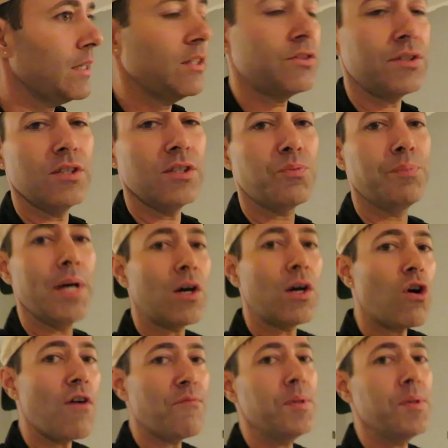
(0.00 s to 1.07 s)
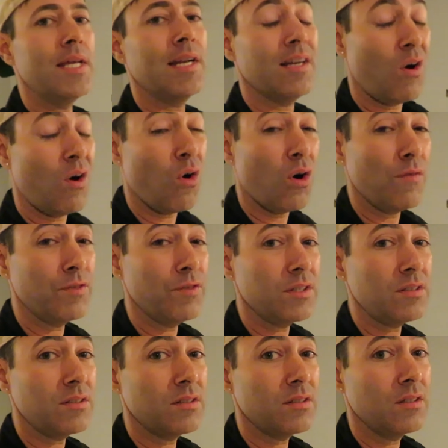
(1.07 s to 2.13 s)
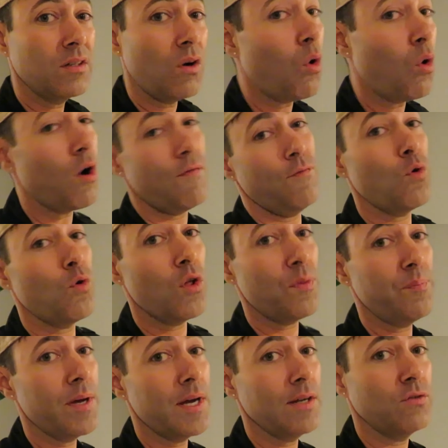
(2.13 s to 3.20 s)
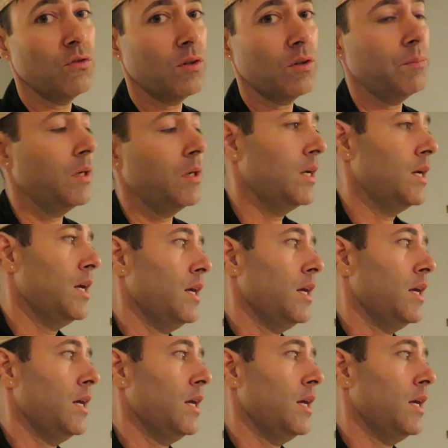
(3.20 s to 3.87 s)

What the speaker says: it's better off being an office or a 4th bedroom.